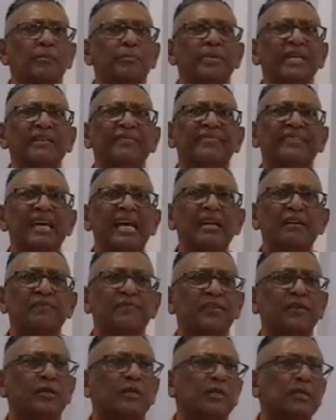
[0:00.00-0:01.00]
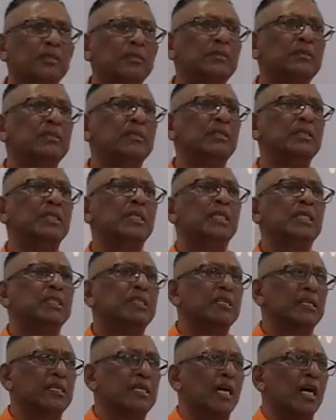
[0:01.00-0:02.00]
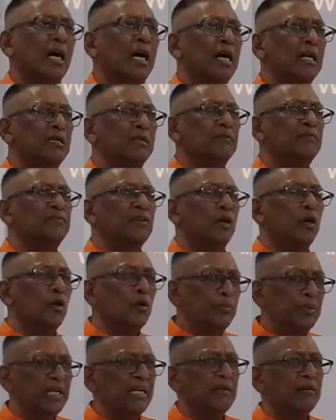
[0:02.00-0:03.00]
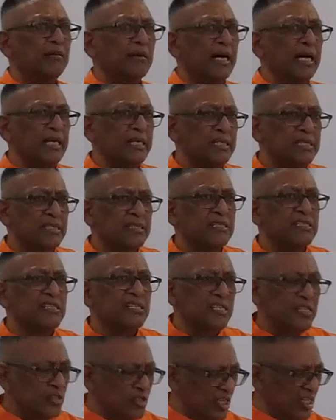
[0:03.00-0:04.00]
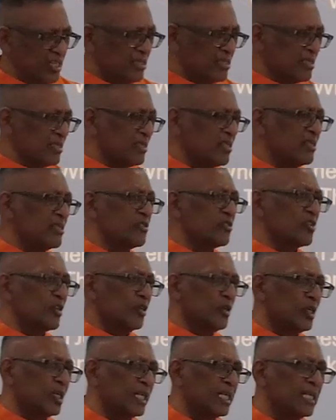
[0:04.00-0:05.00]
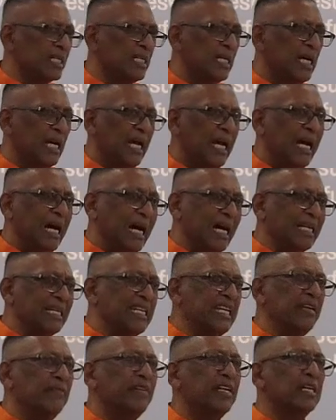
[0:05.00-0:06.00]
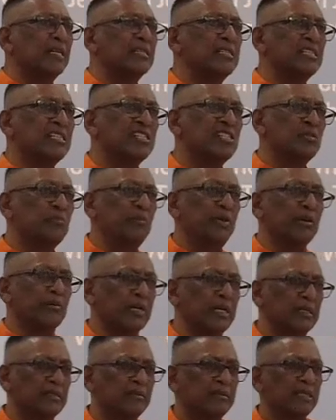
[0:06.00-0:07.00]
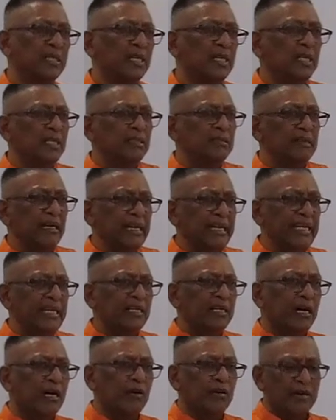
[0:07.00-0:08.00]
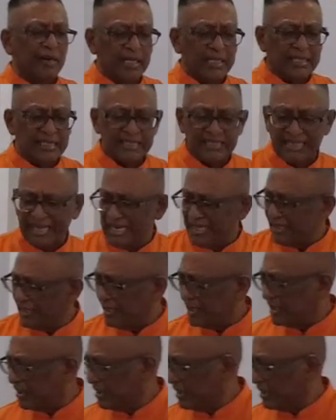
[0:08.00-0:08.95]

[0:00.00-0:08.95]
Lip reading: be thankful to God for opening our eyes to see Jesus as Lord and giving us the Spirit to aid our understanding